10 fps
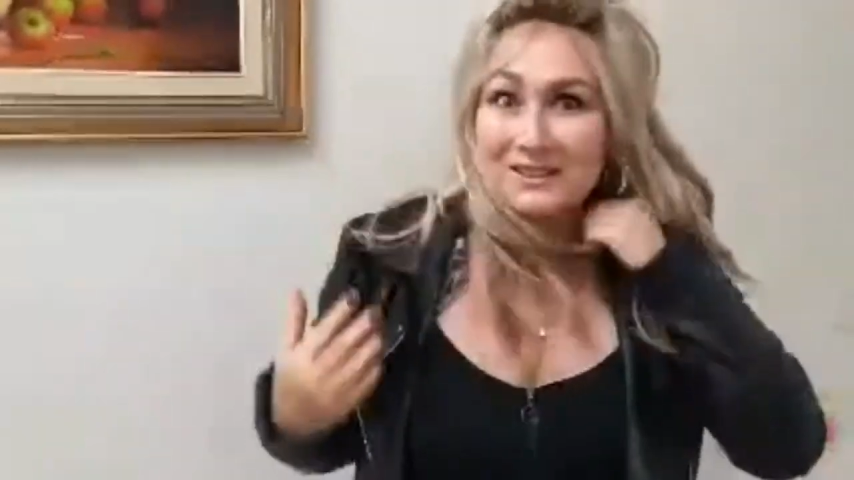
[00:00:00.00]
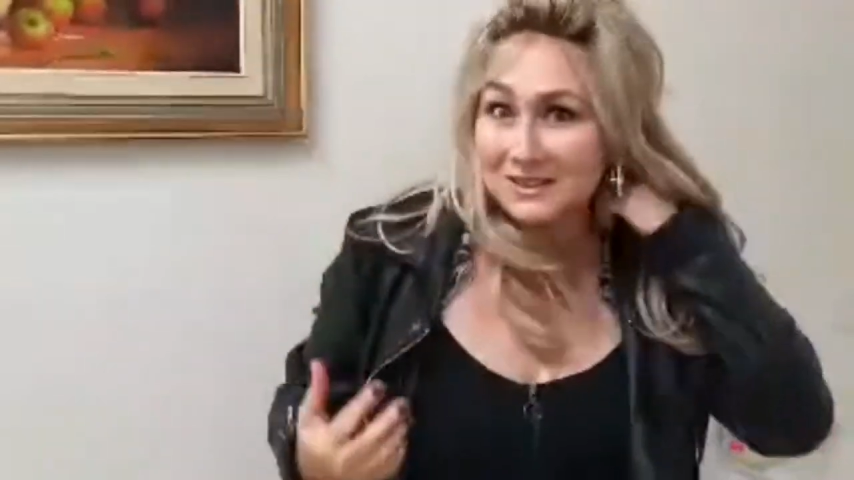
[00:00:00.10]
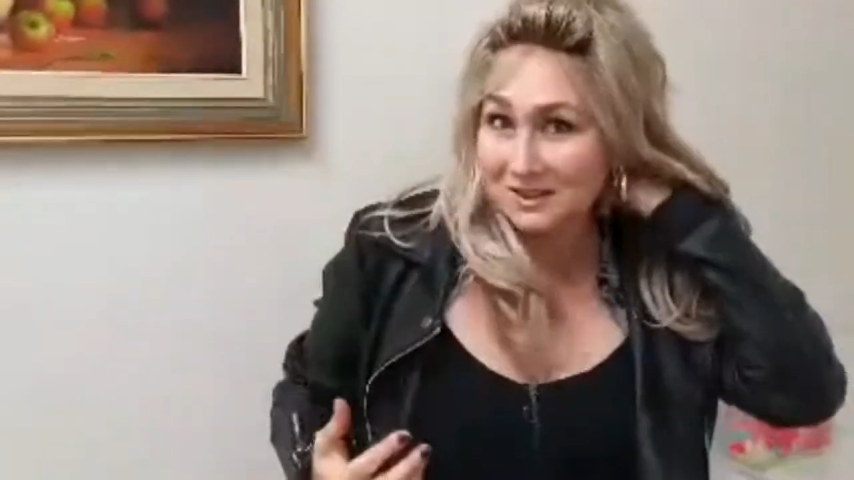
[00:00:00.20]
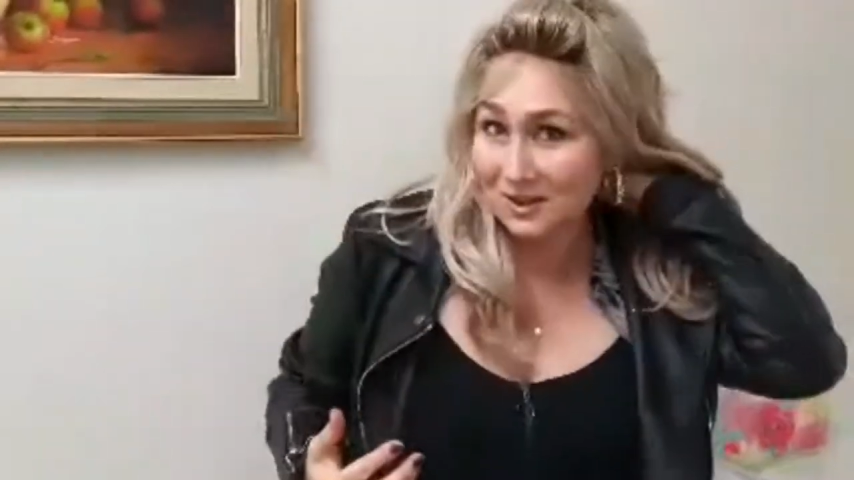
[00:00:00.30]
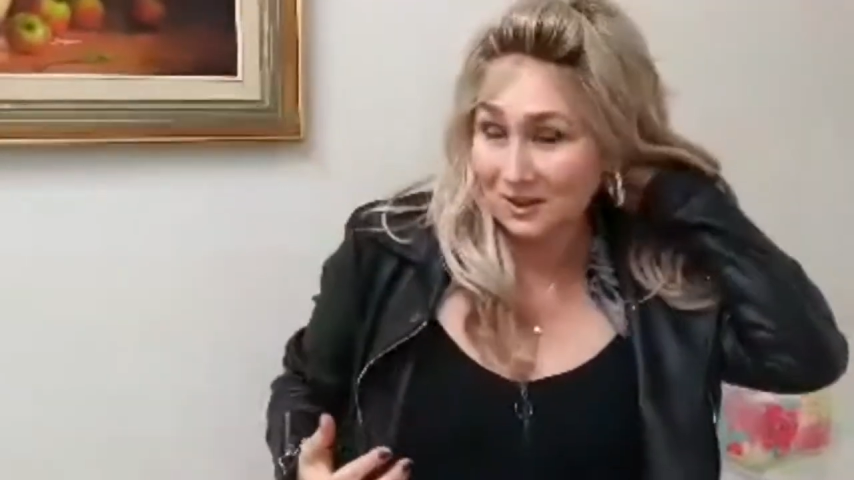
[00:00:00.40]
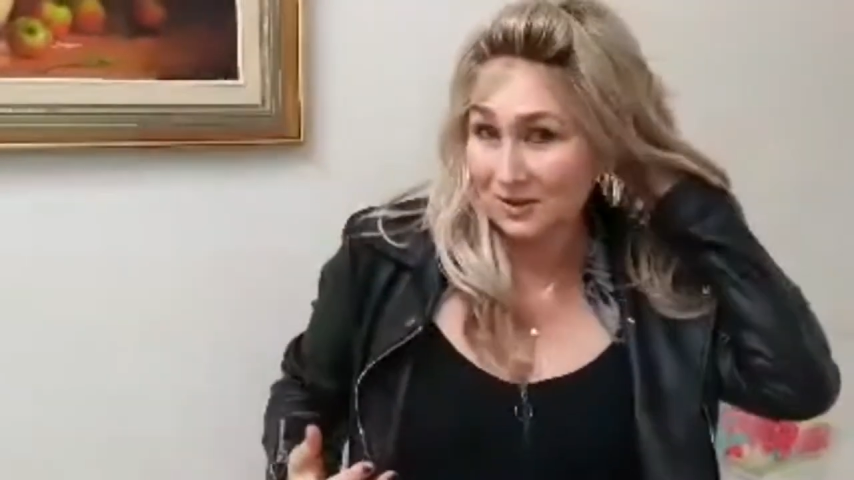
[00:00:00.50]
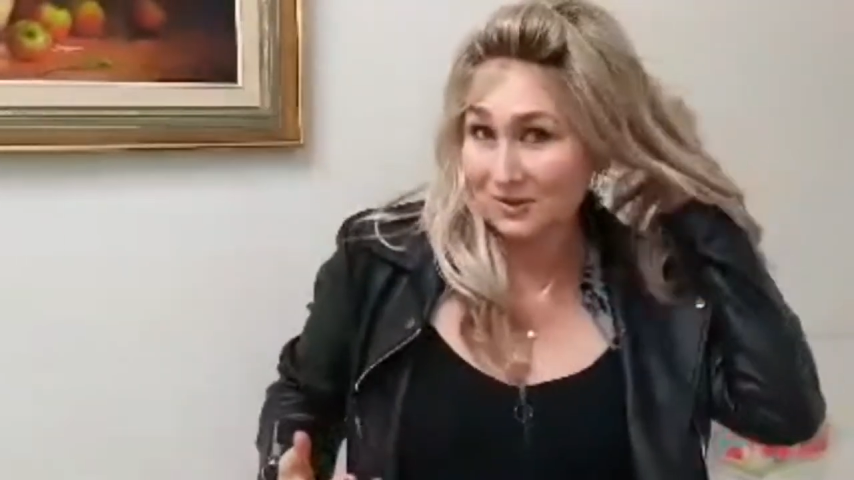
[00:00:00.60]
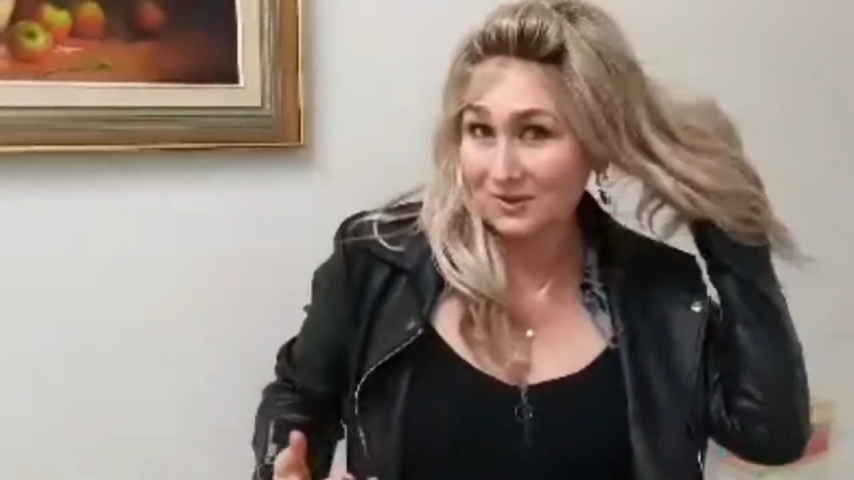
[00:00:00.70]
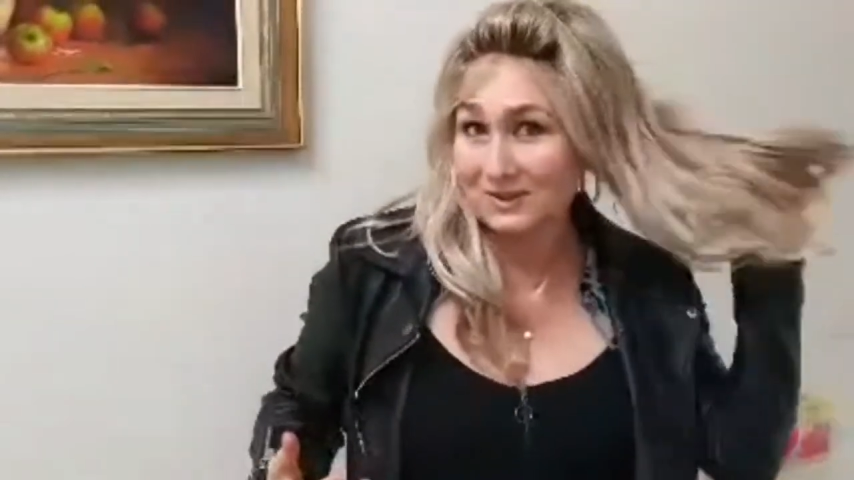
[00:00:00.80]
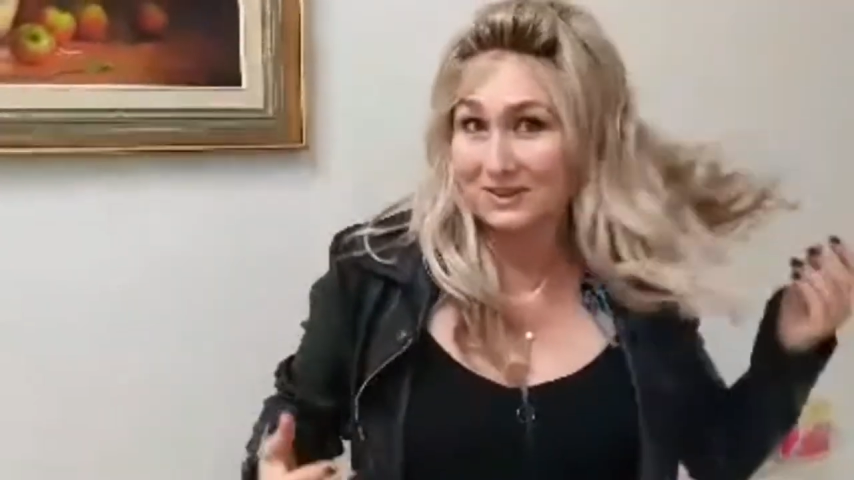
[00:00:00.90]

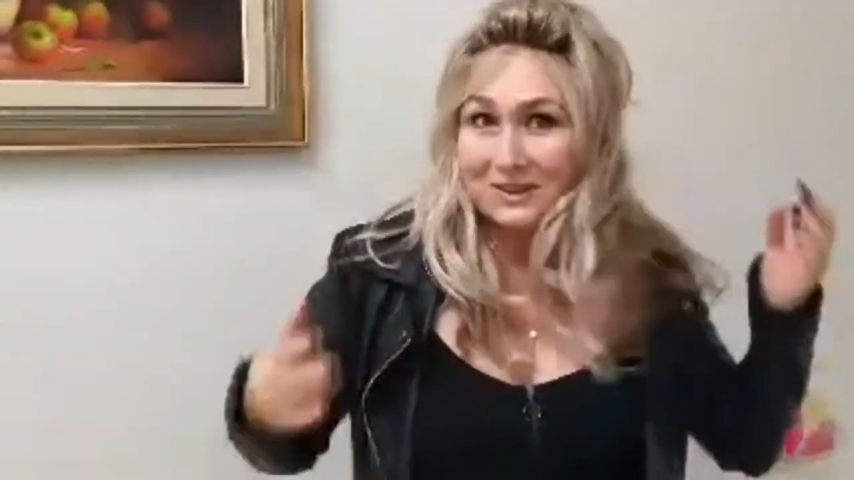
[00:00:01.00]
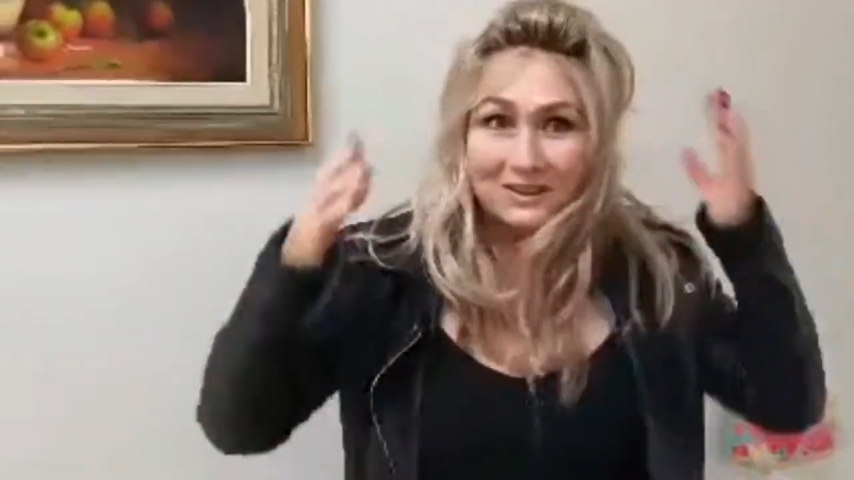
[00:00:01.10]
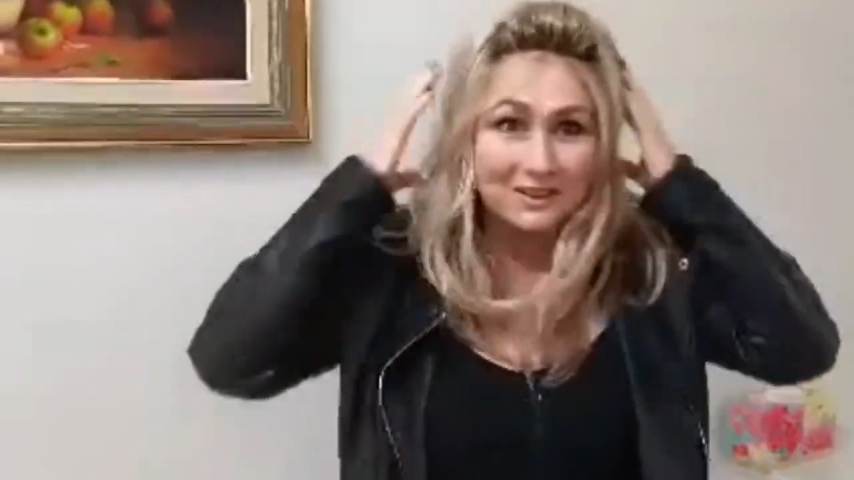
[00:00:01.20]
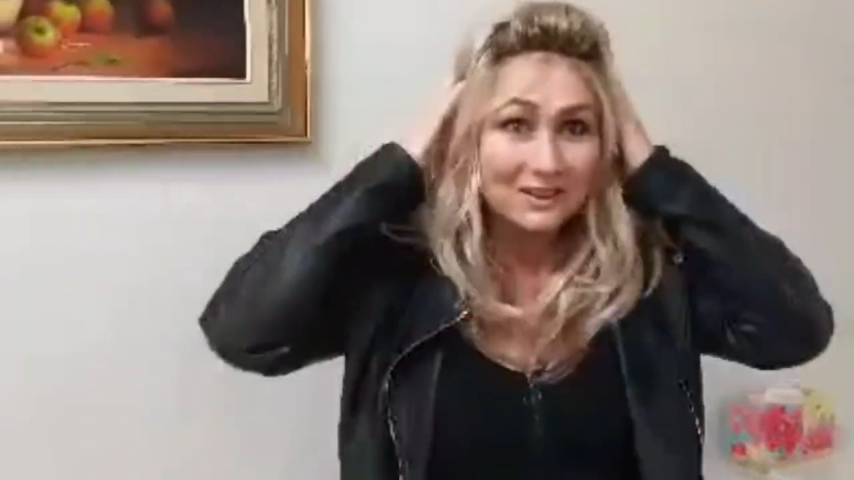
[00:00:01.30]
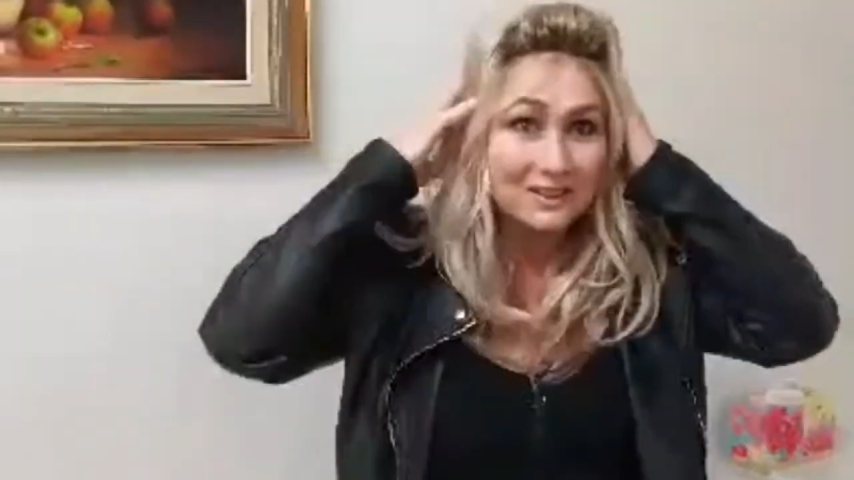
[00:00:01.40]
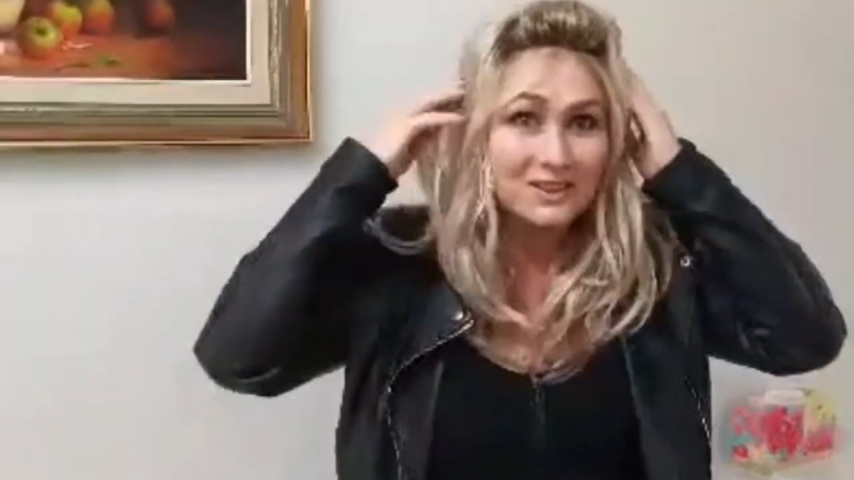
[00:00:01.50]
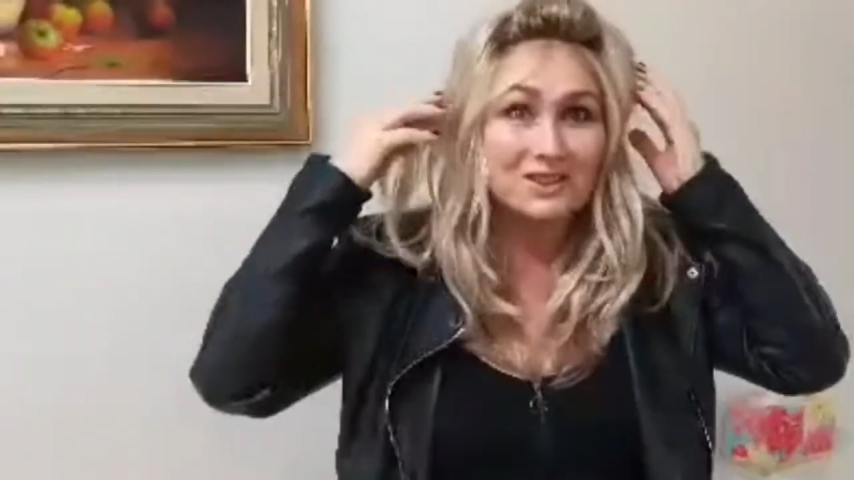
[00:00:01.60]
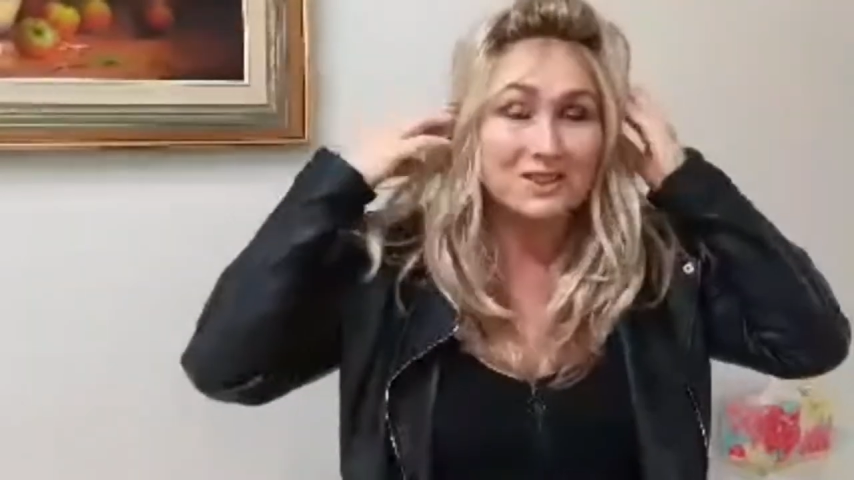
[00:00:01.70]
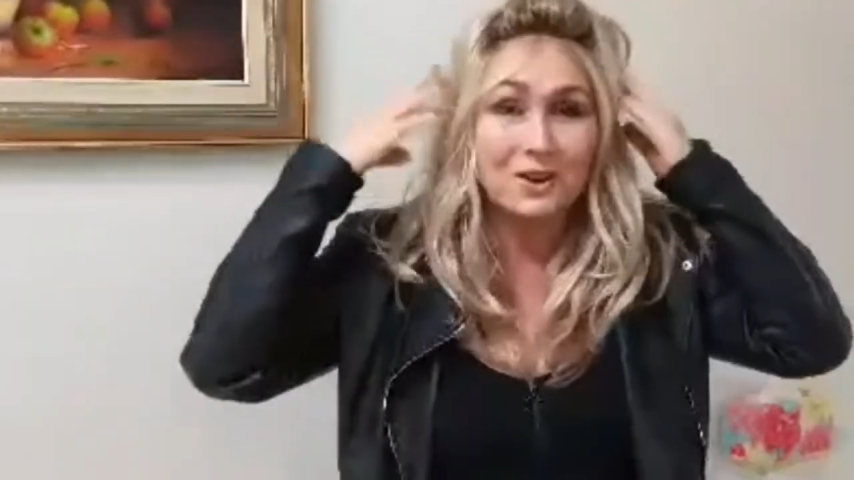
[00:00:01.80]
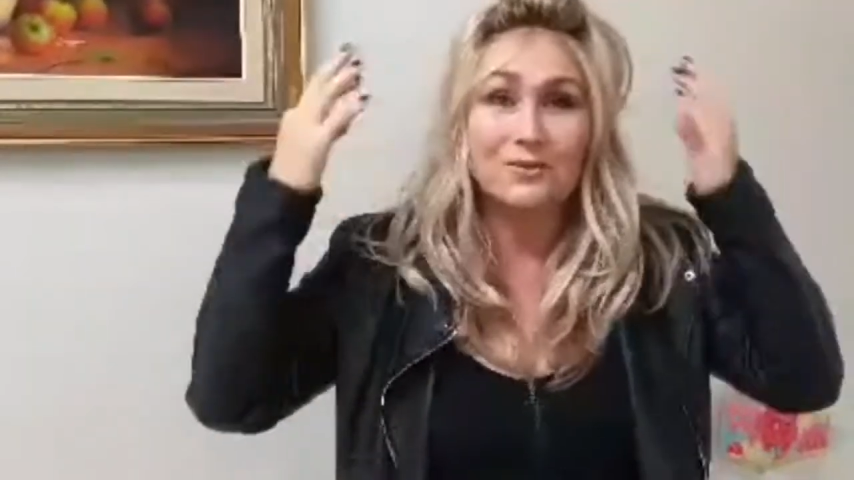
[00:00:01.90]
So
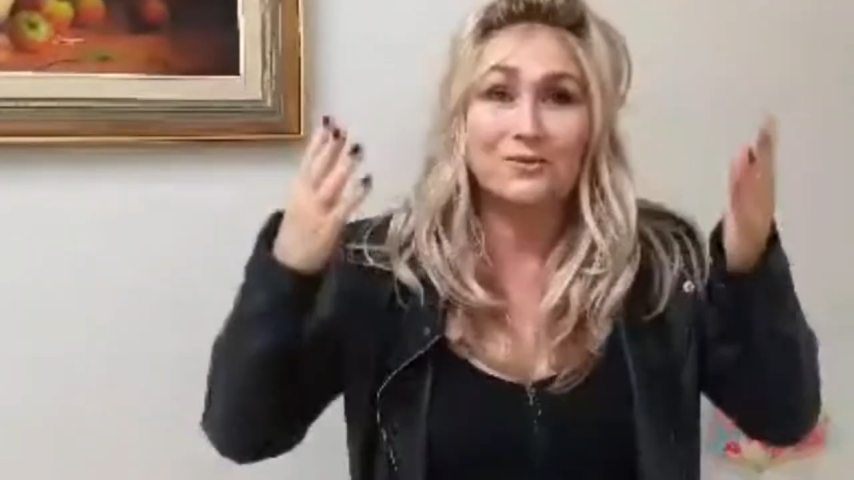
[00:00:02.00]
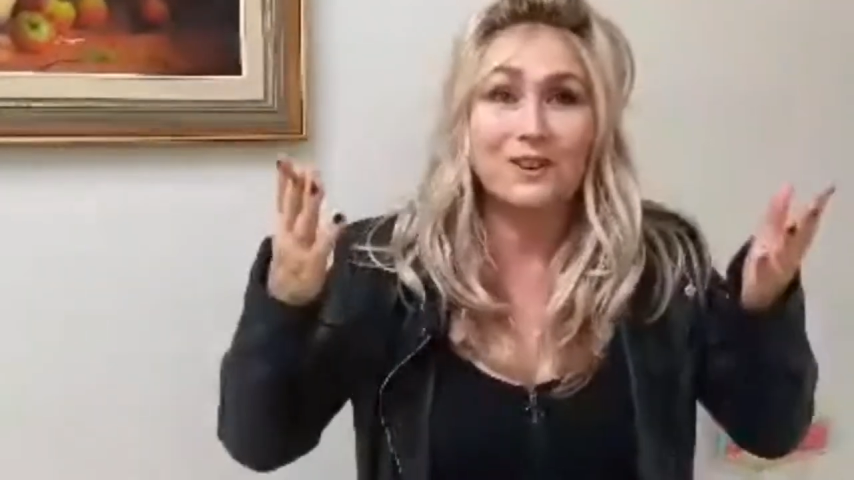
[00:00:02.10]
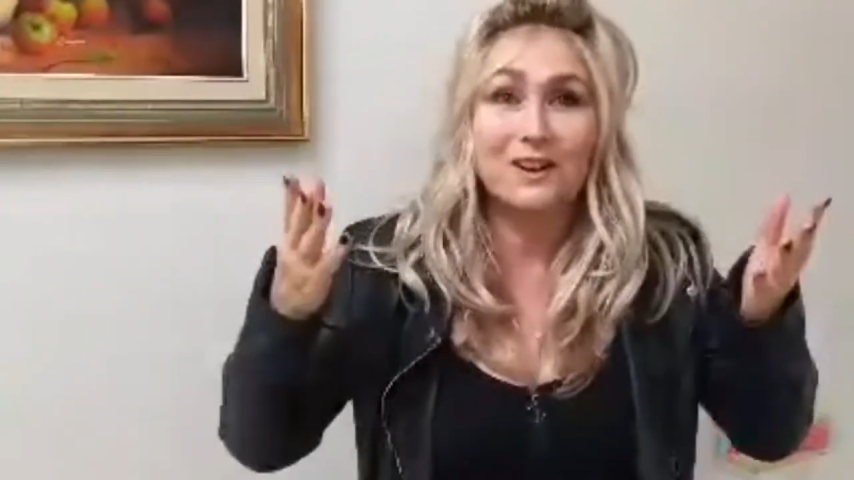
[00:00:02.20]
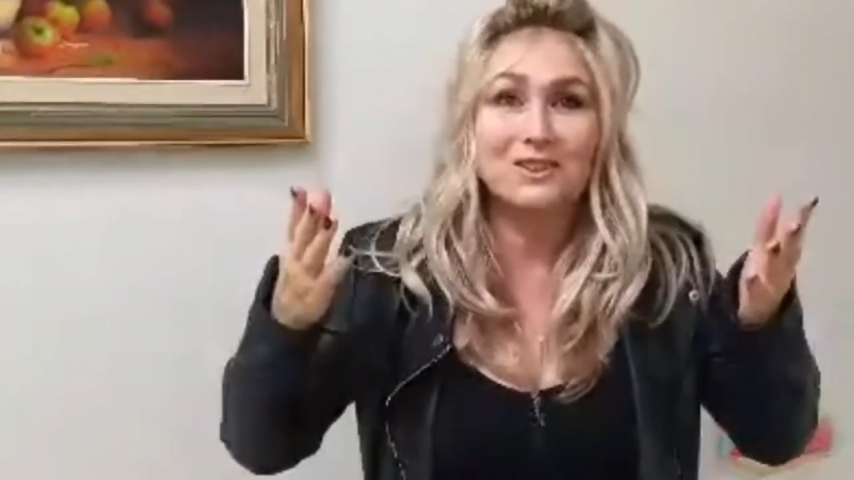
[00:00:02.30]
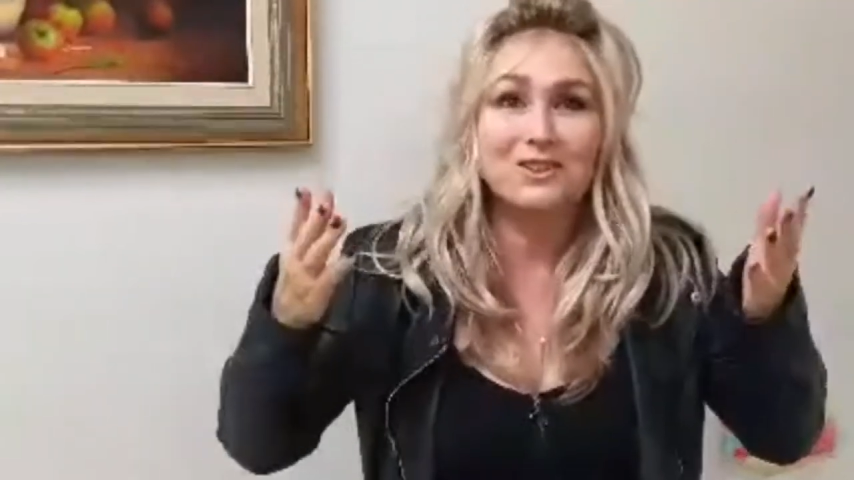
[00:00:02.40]
so far,